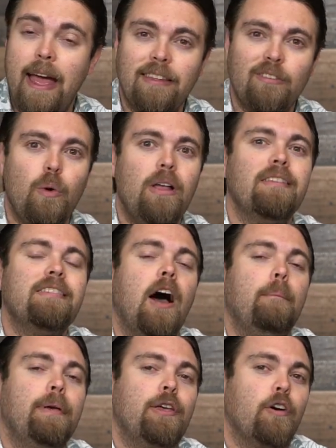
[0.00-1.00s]
as well as
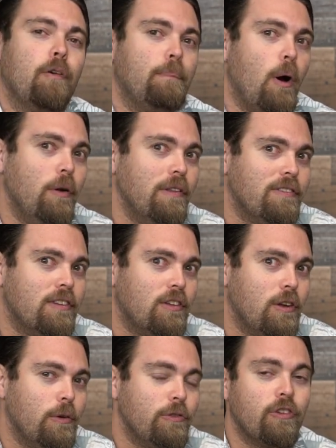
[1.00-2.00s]
helping your opponents
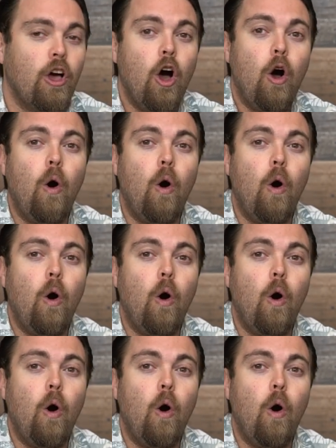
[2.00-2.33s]
deduce,